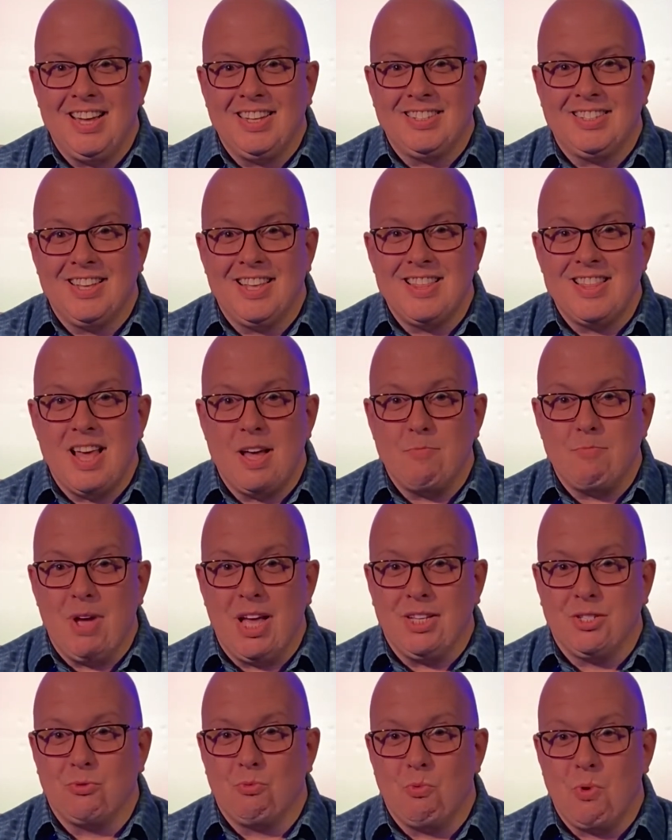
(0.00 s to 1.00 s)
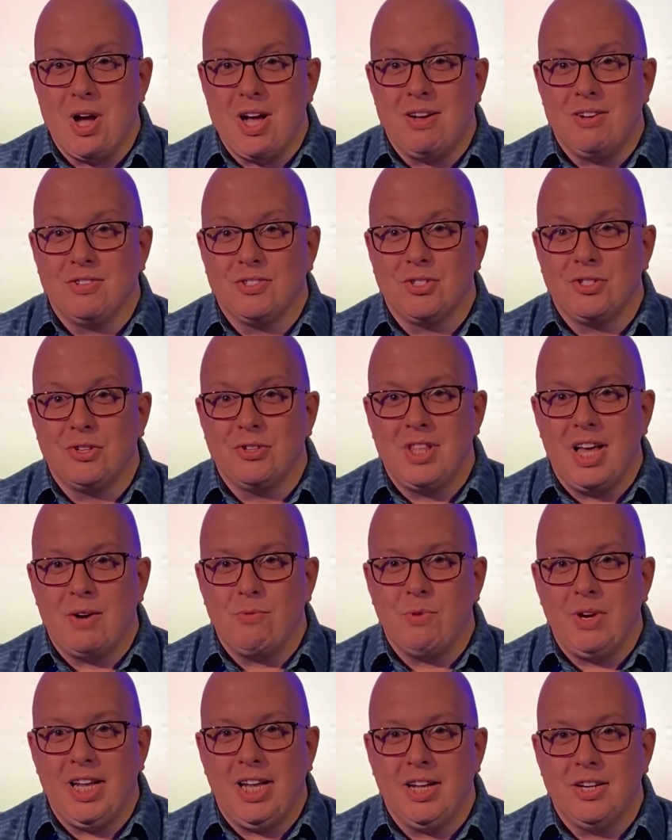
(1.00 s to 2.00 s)
to them as well, so that
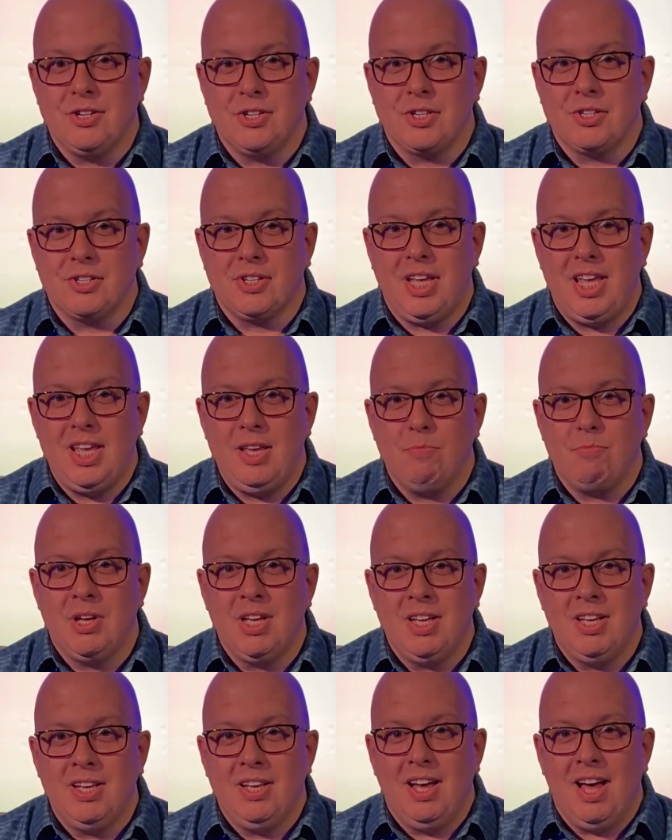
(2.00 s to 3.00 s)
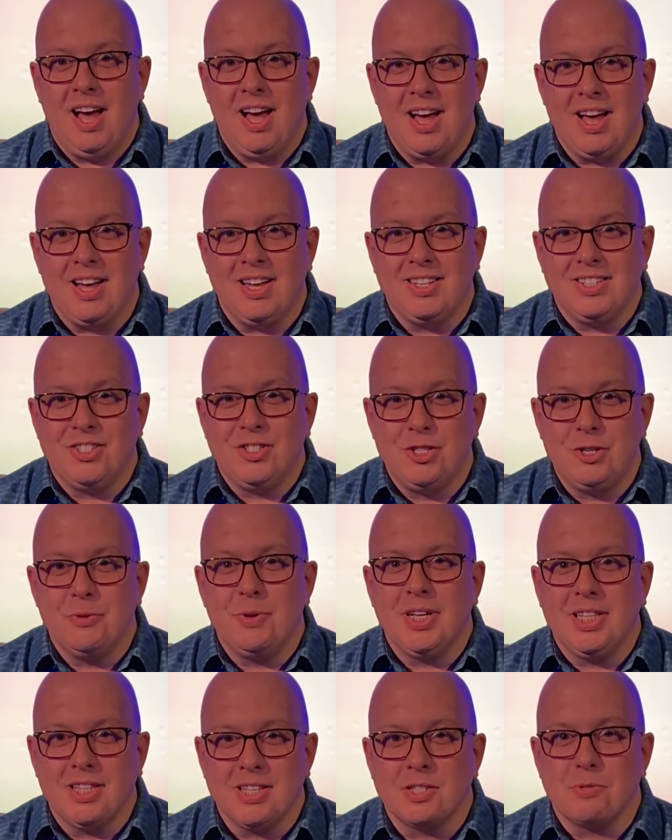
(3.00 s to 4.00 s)
we can just keep
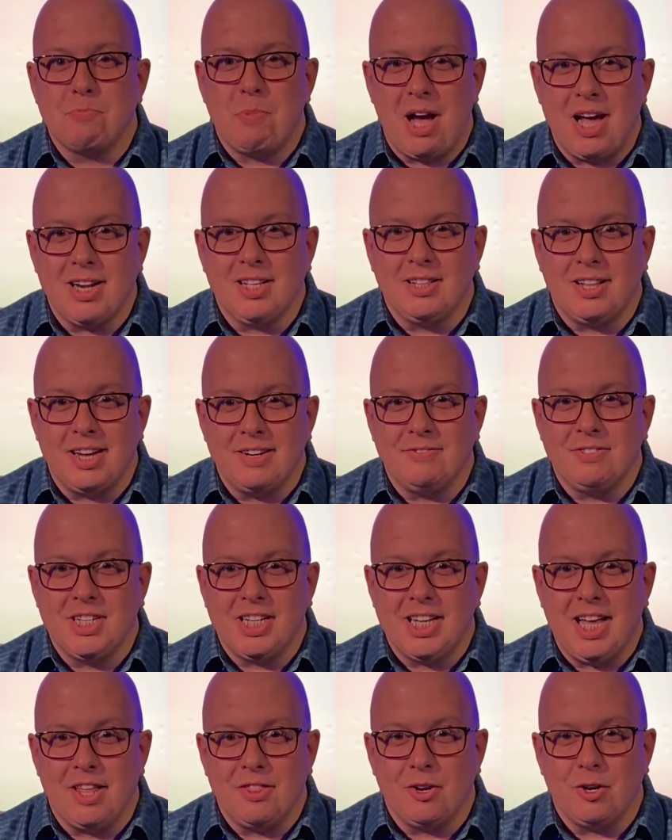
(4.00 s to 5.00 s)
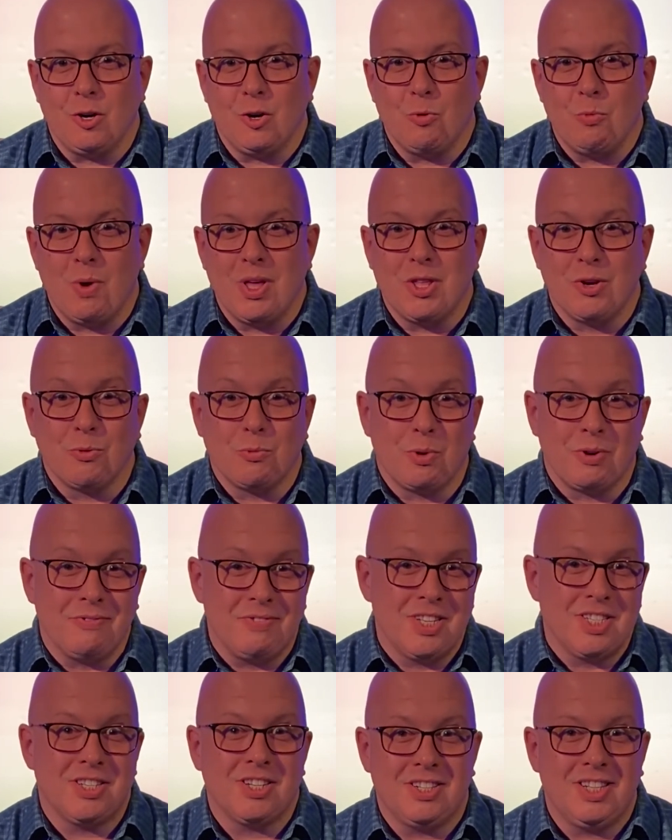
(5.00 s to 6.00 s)
doing this body life together, whether we're
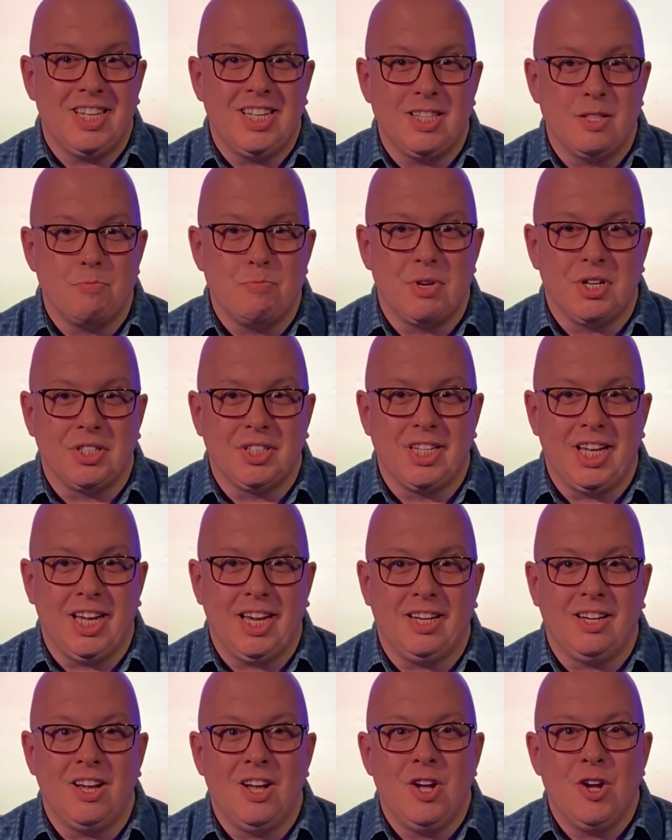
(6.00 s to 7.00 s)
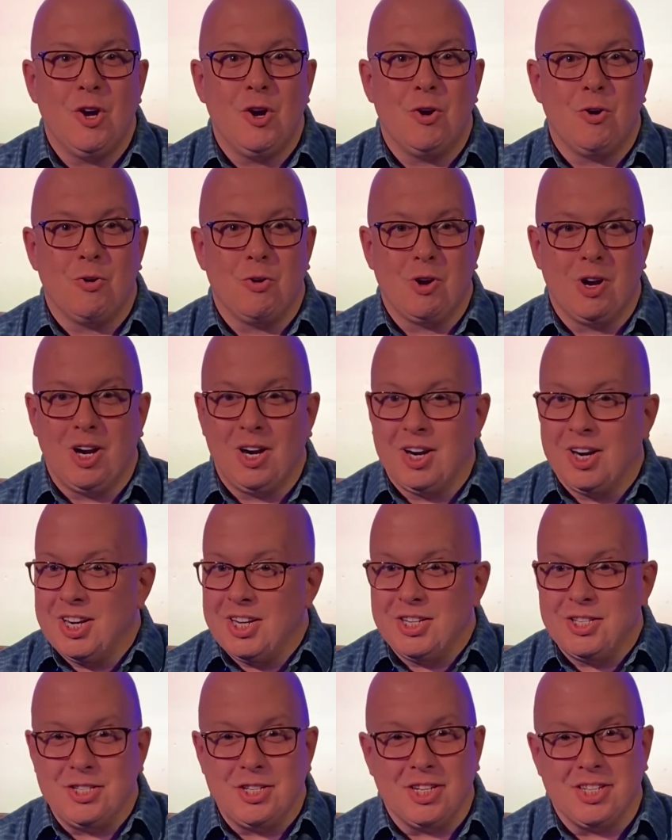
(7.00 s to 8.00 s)
physically in the building or
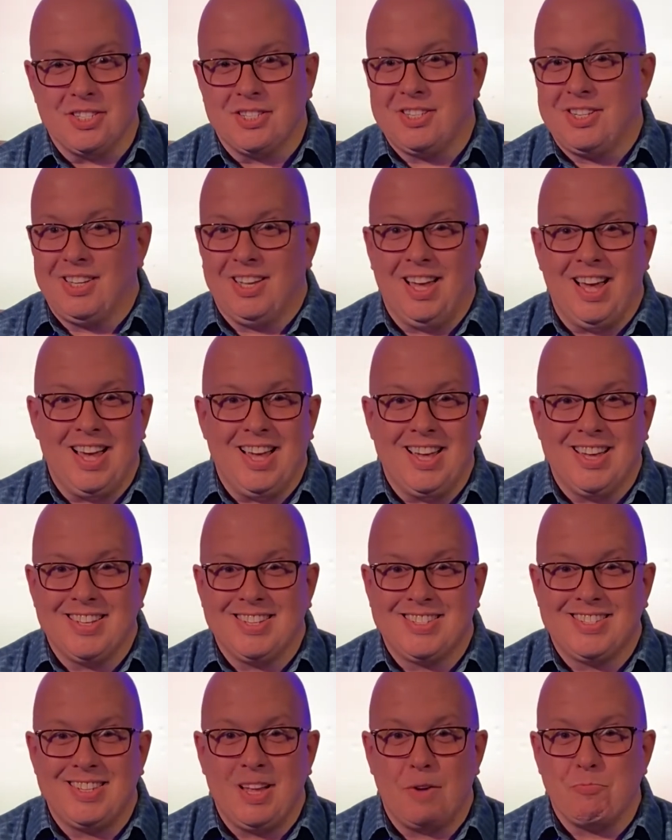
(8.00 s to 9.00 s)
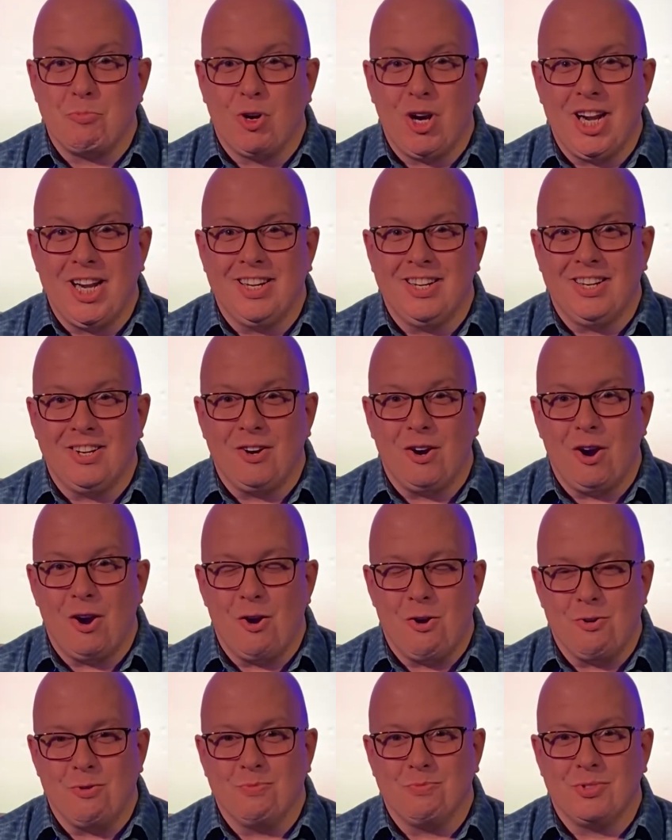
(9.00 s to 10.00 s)
just separated in our
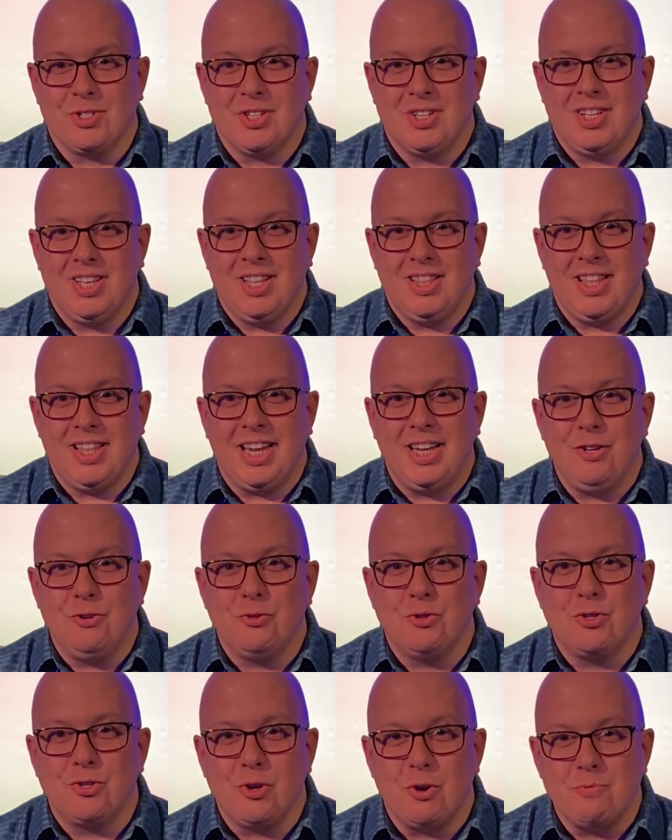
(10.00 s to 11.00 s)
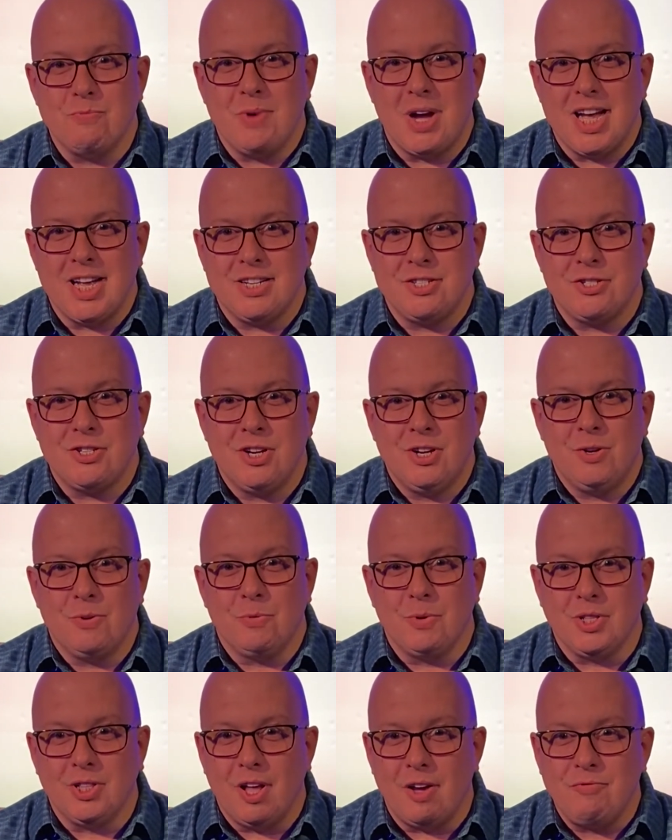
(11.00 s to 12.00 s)
homes. Thank you so much.
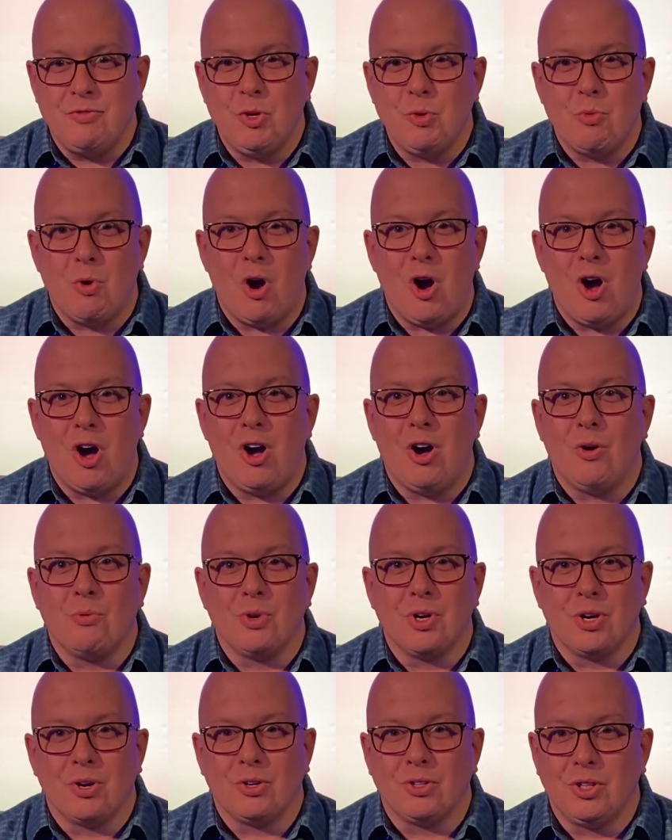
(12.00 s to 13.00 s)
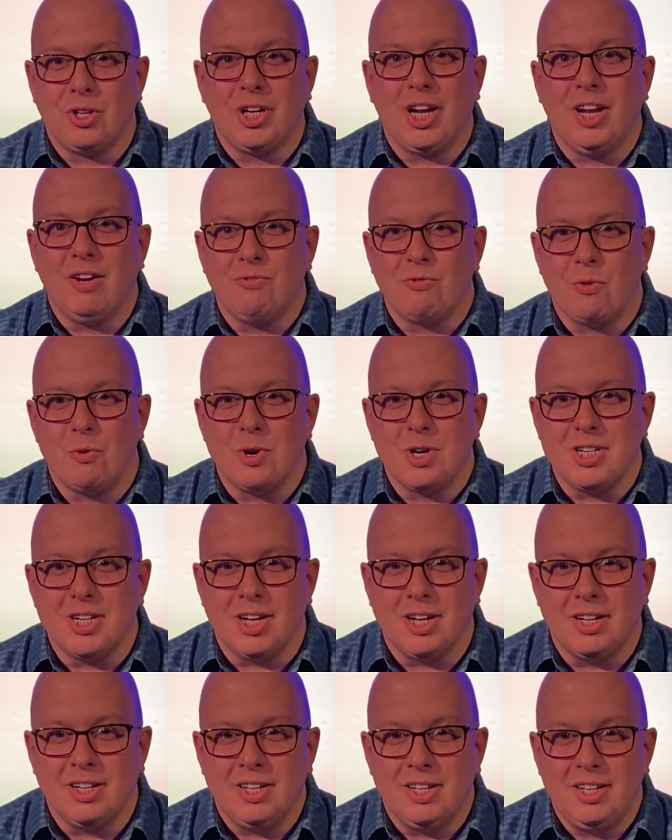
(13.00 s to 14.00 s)
We love you all. We're looking
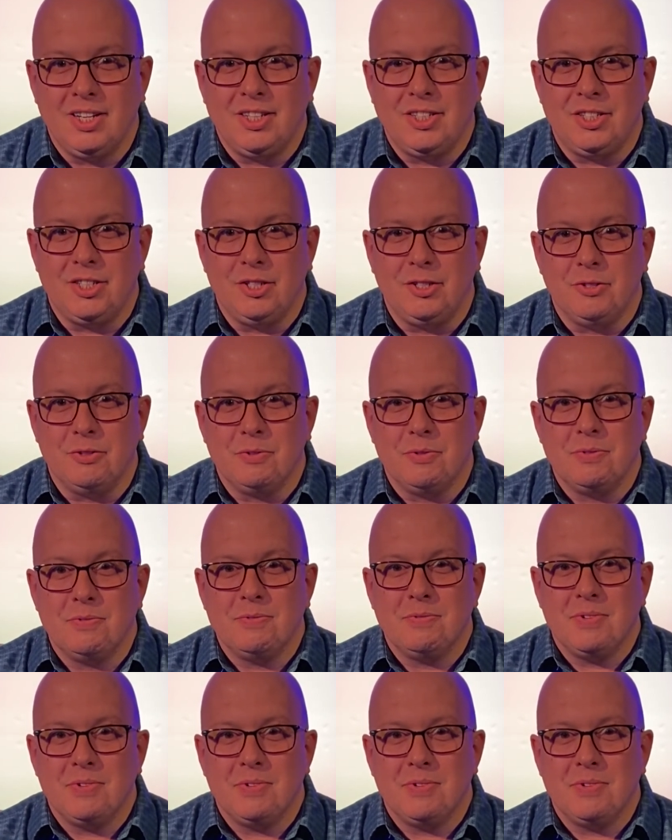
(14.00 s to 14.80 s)
forward to